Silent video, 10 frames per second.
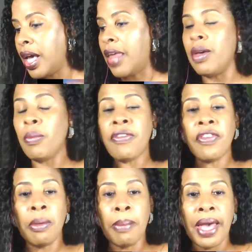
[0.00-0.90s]
And then we
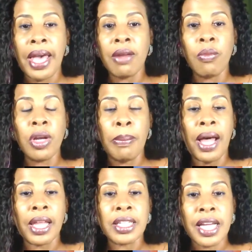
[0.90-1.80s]
feel bad and we're
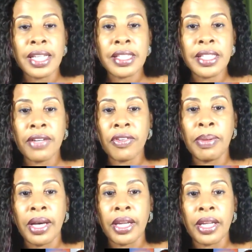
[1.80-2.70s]
apologizing to
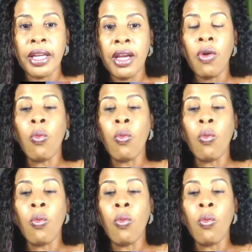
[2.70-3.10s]
everybody